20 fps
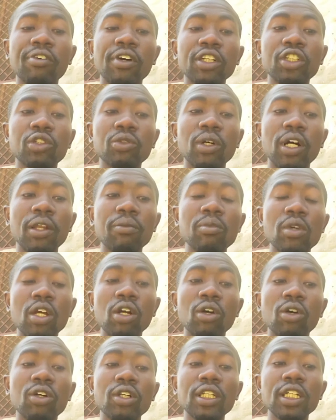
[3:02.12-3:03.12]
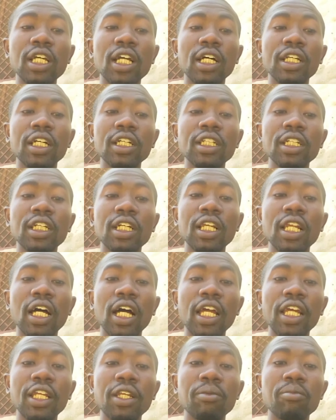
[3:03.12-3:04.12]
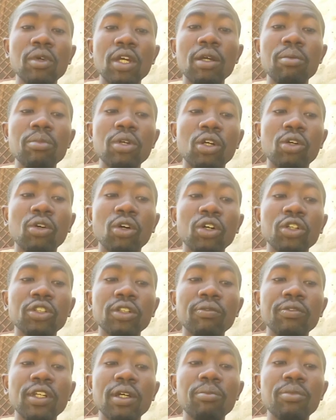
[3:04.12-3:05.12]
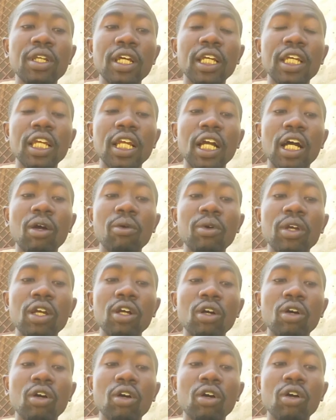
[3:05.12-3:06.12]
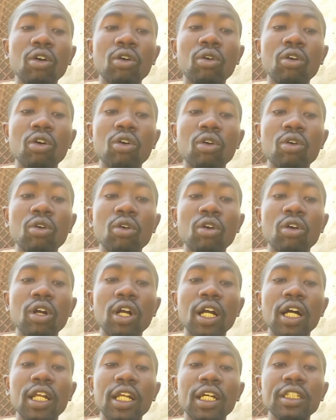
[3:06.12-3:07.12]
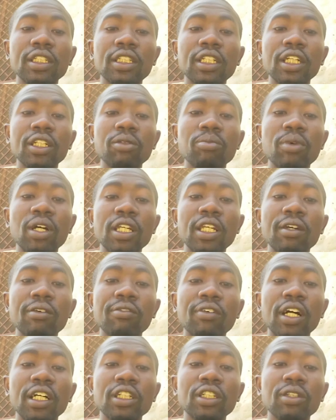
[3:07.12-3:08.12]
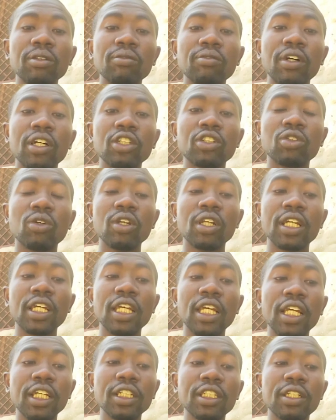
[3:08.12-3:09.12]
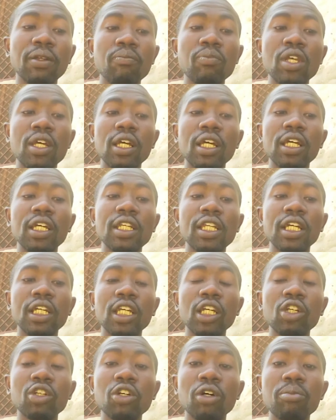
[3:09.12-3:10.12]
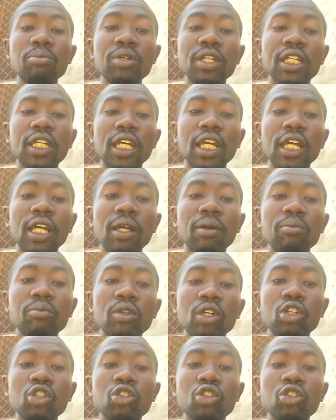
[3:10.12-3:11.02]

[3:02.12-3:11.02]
First one, old Ghana declined because of the breaking away of Con- state by the vas- vassal kings, uh, the kingdom became